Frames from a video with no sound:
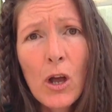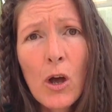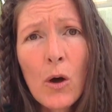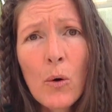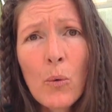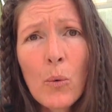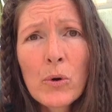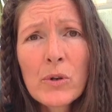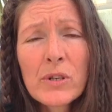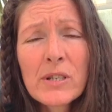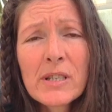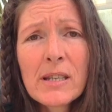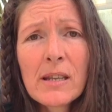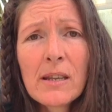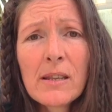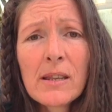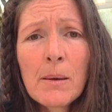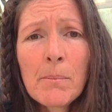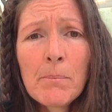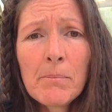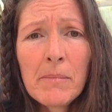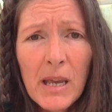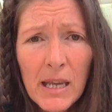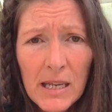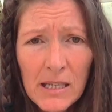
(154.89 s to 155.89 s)
was that the
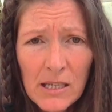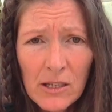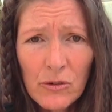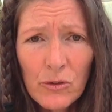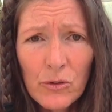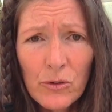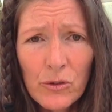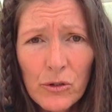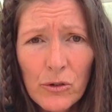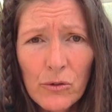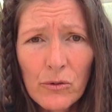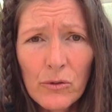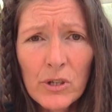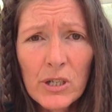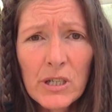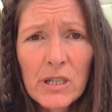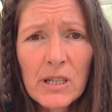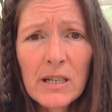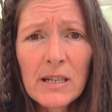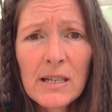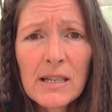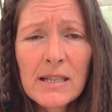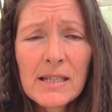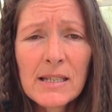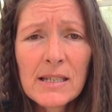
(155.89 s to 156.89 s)
medical
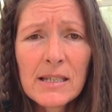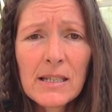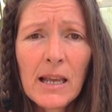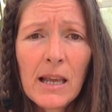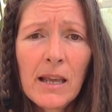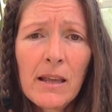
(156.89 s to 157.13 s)
doctors